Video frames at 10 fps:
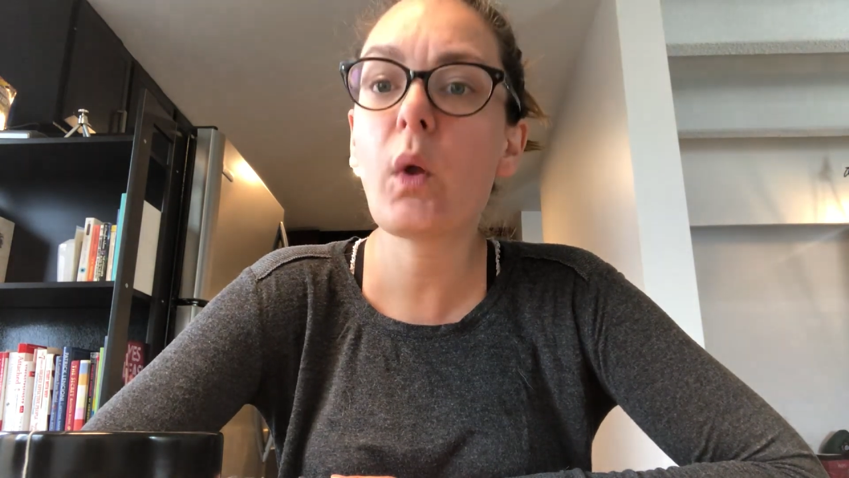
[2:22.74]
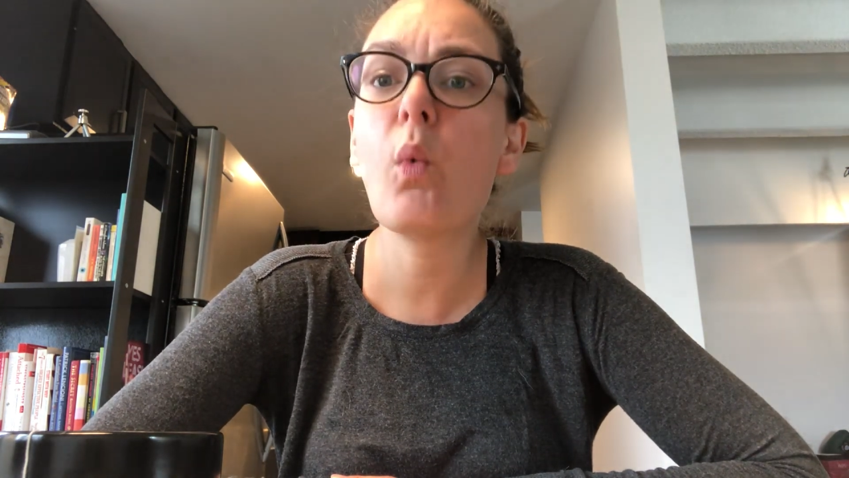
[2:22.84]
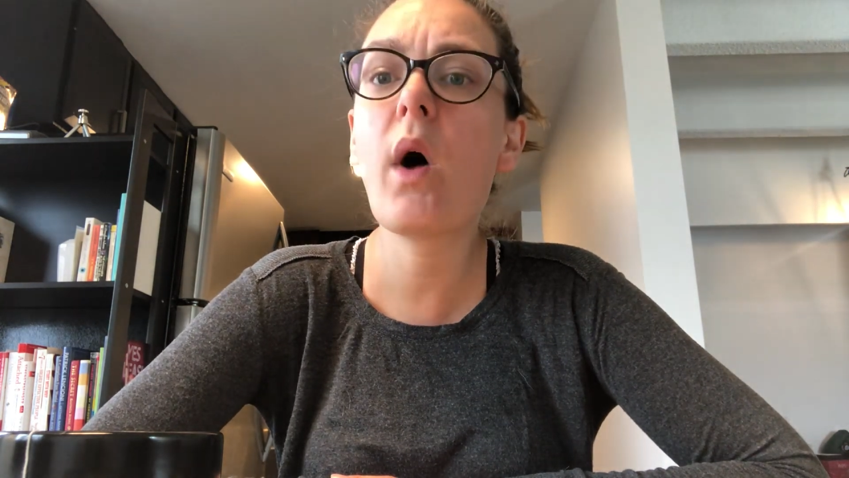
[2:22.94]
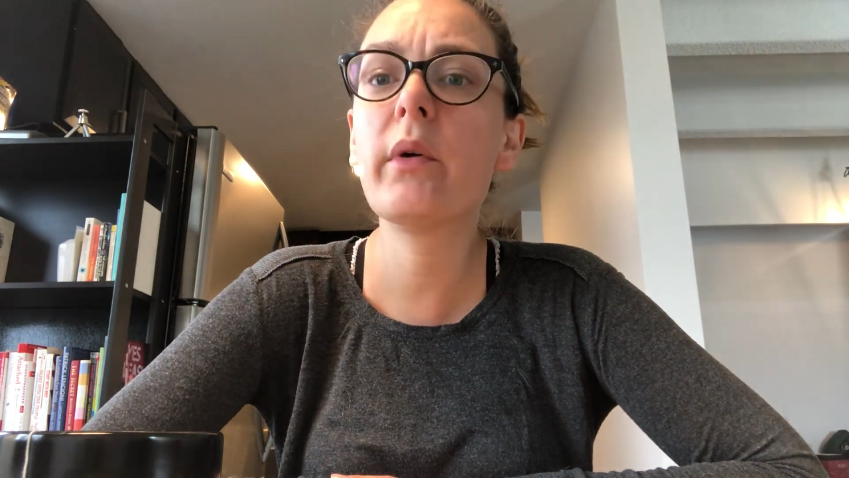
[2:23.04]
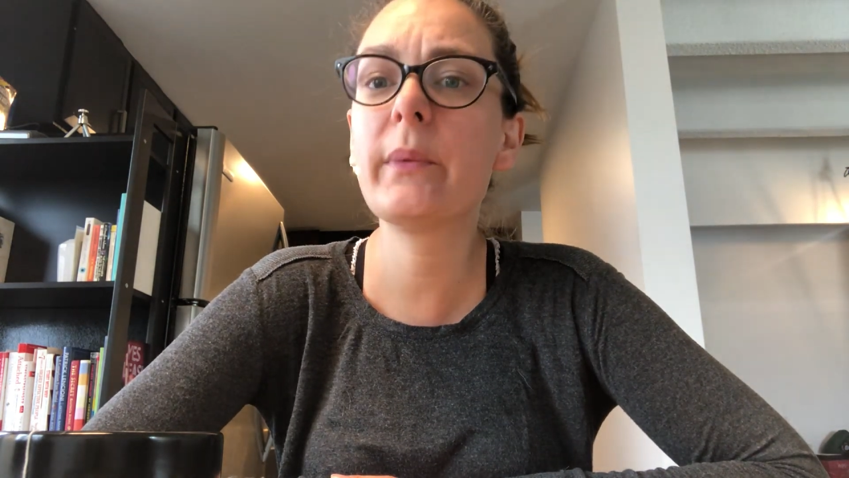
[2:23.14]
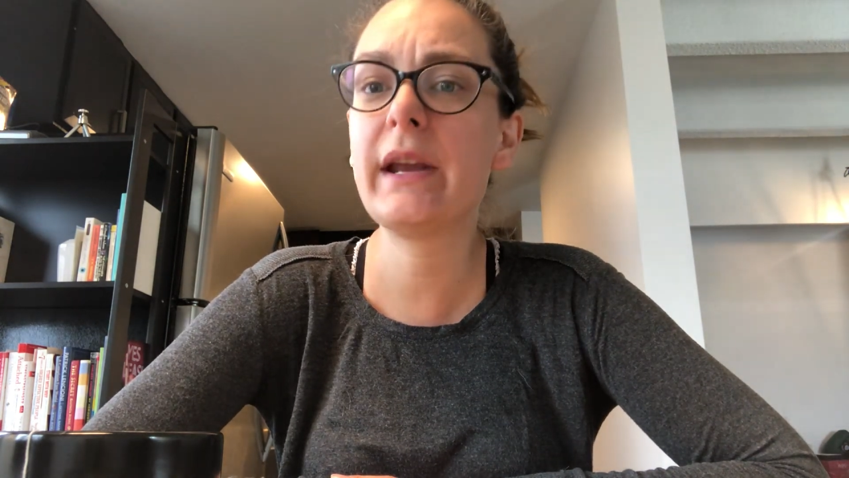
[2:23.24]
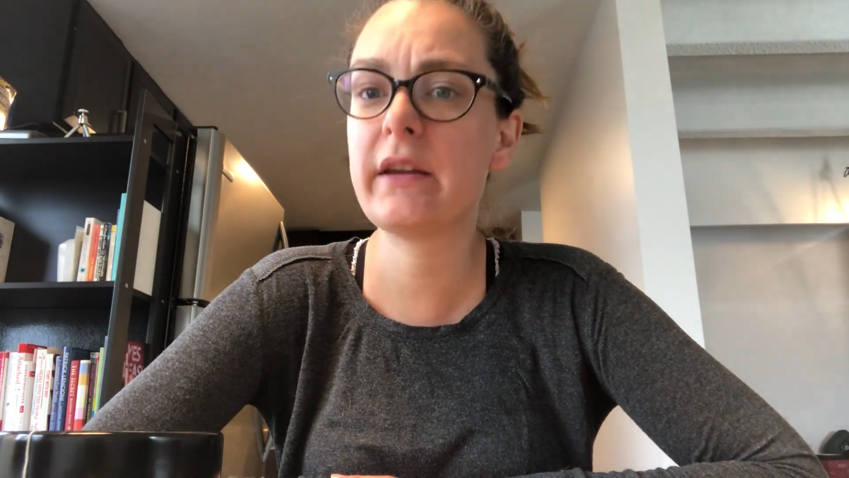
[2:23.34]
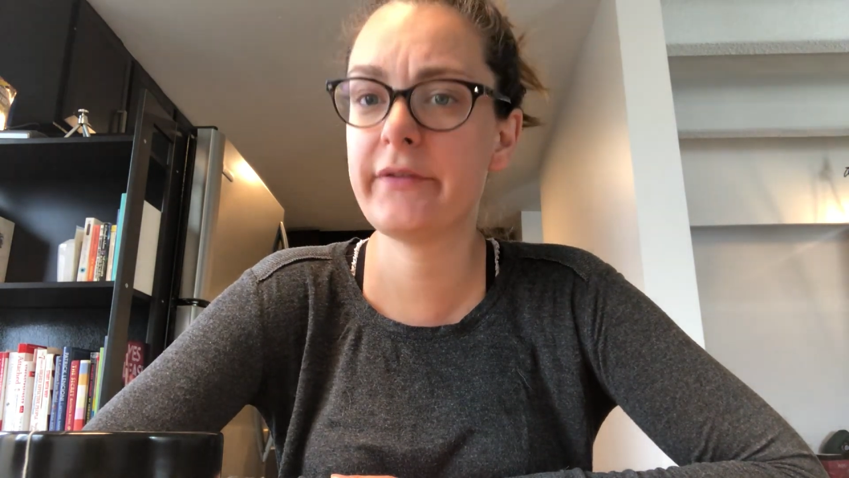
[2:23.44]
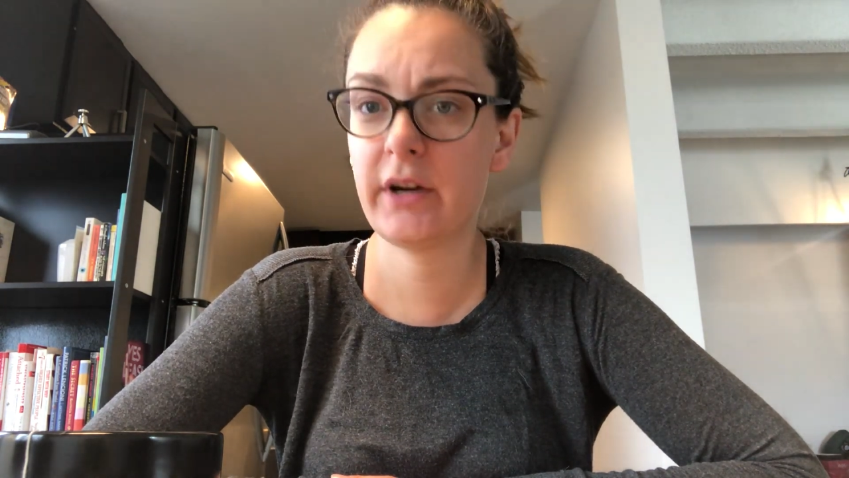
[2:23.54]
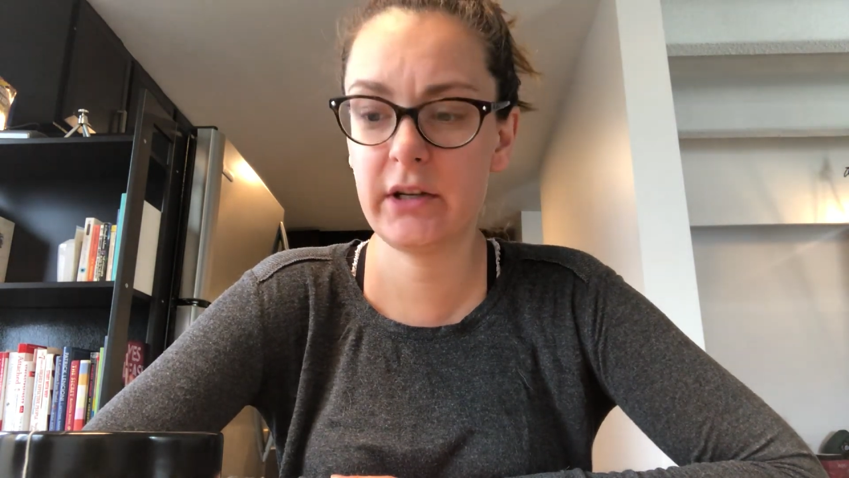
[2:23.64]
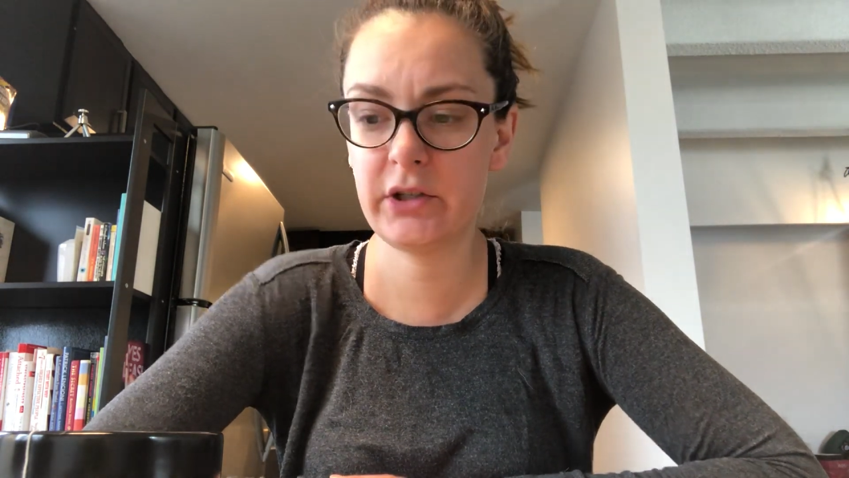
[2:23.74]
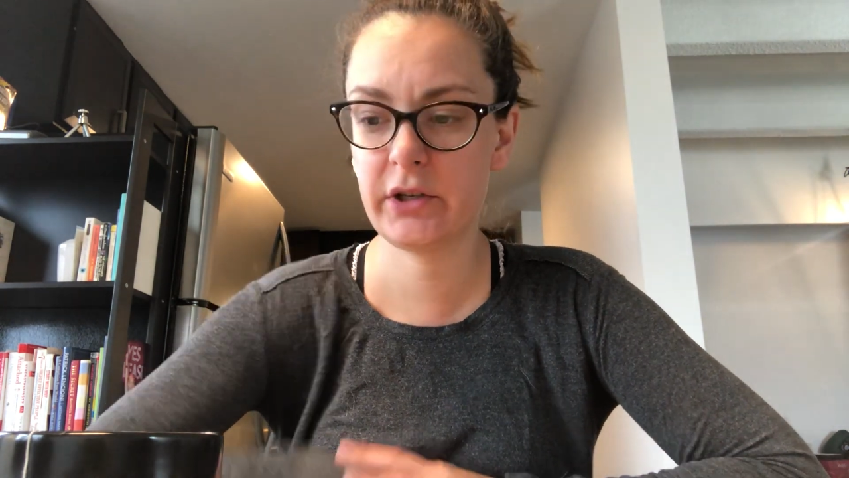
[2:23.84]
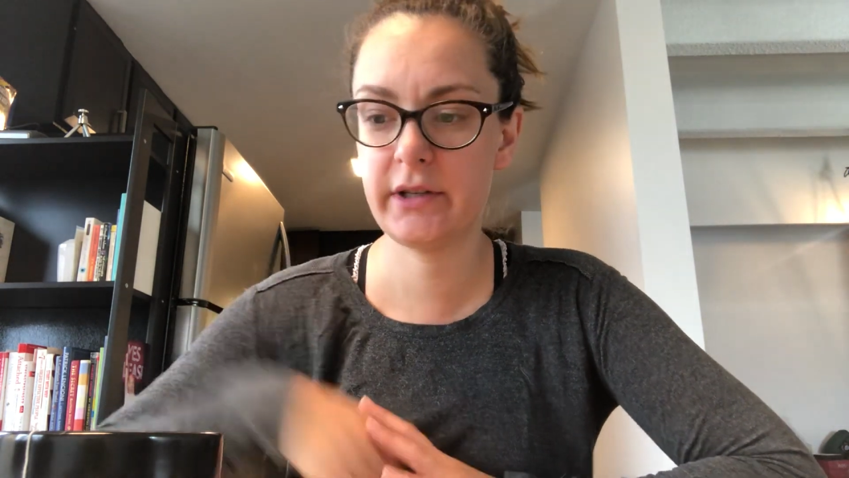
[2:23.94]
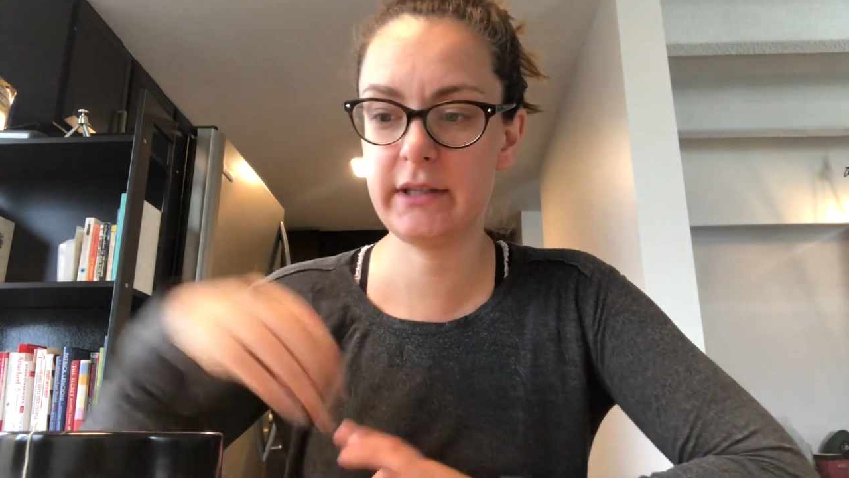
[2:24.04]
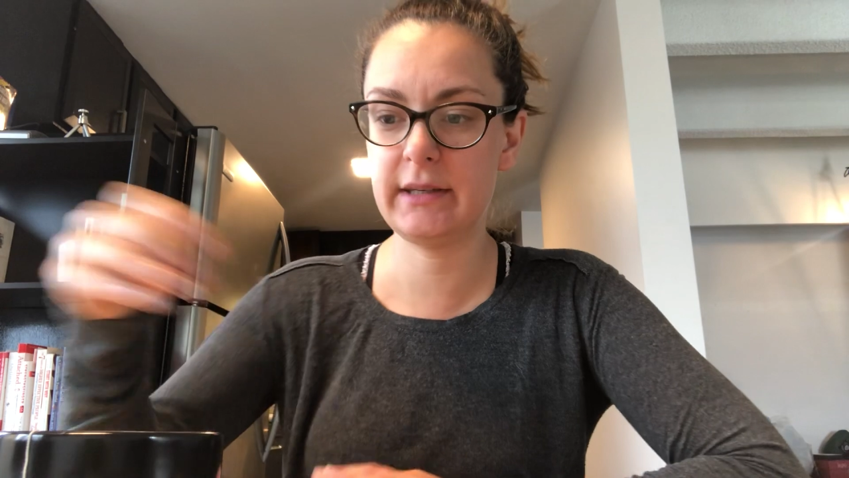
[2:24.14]
while we're waiting for
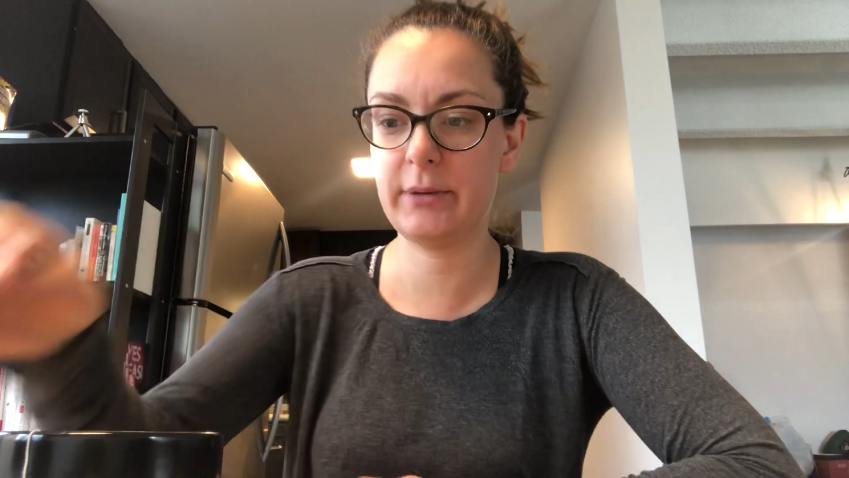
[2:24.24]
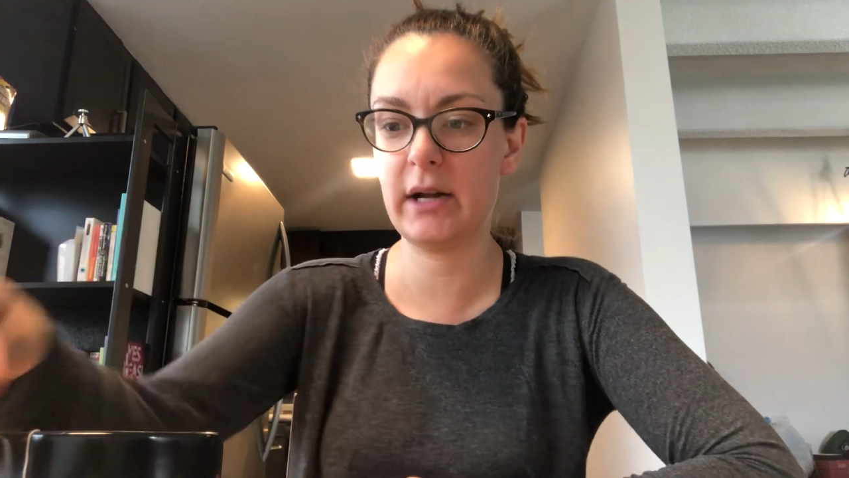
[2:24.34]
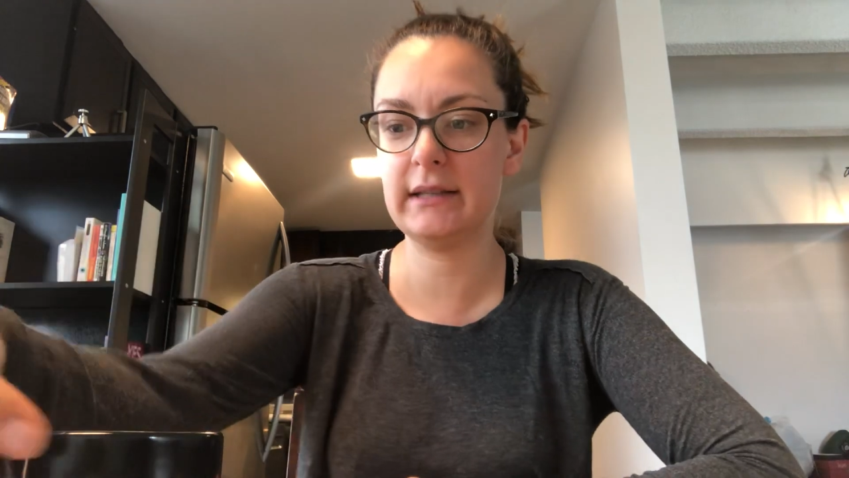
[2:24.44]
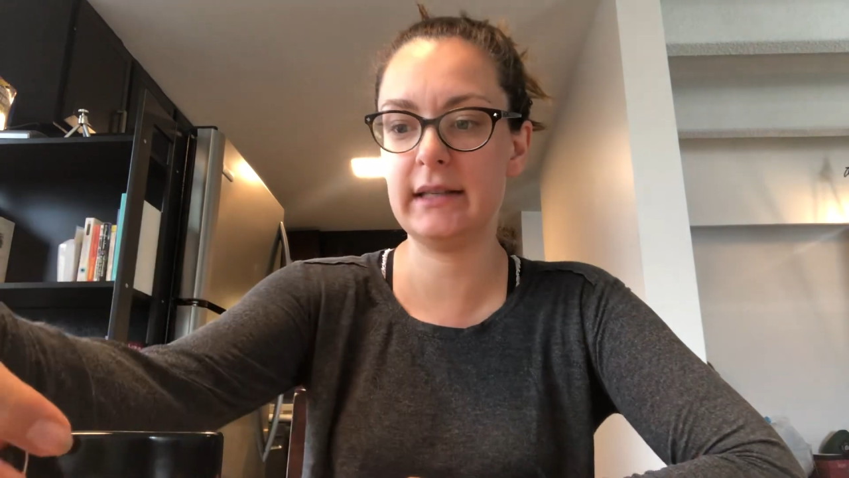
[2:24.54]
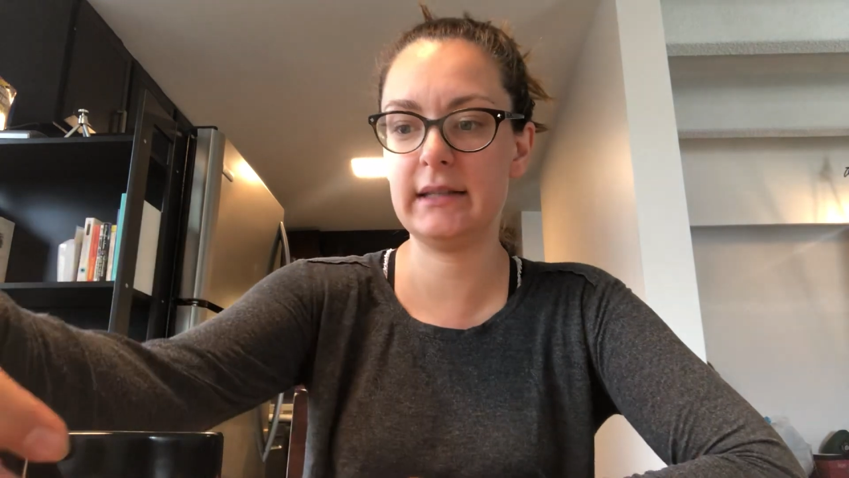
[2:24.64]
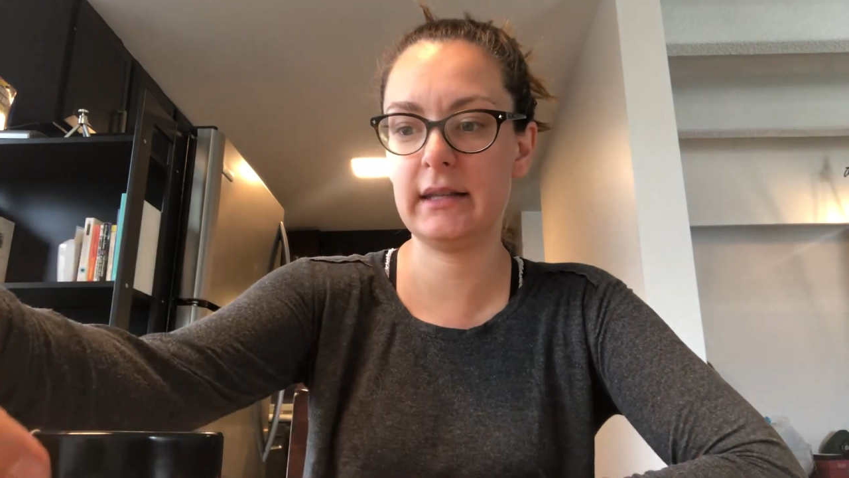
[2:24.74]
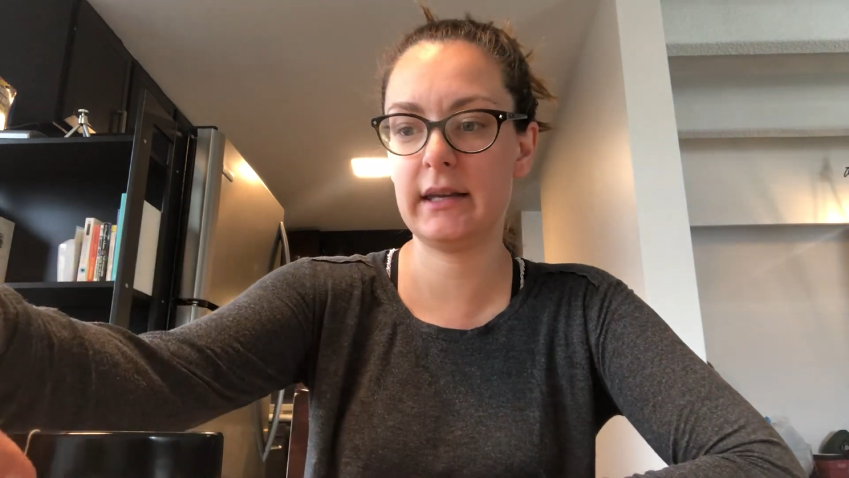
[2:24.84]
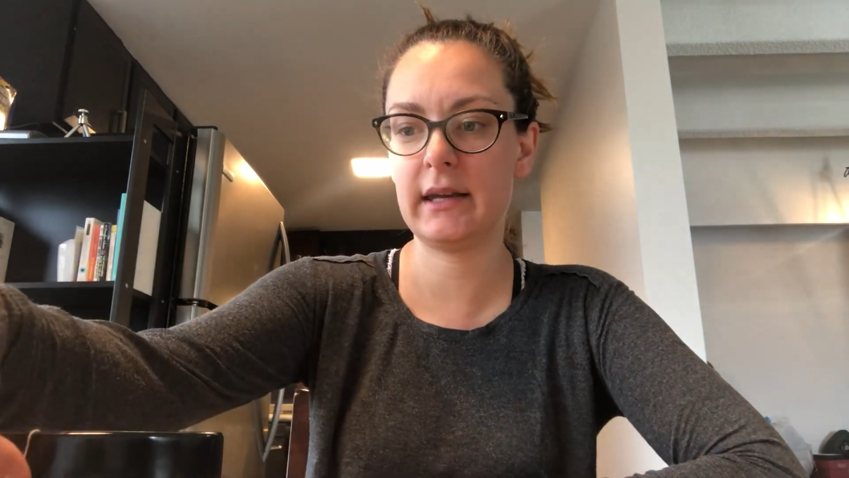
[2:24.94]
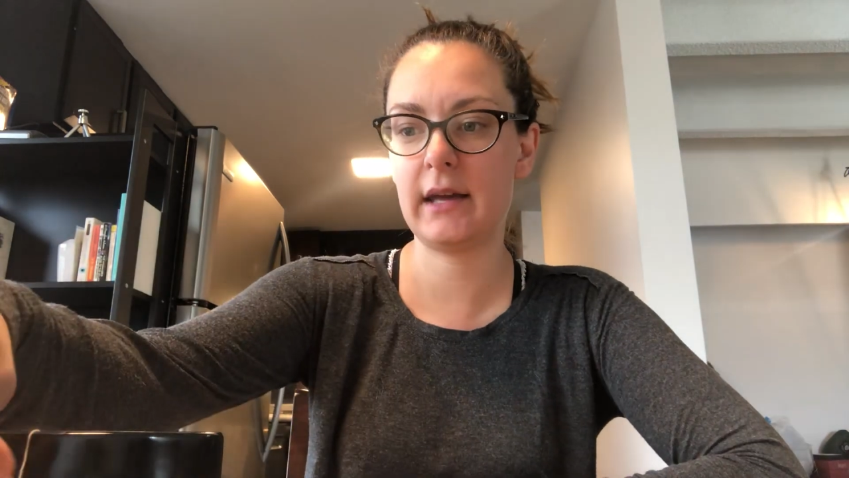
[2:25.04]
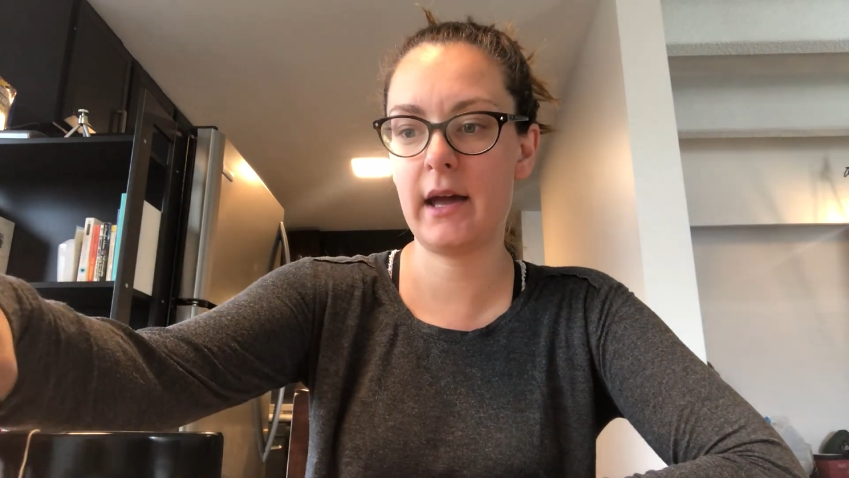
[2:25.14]
insurance to process the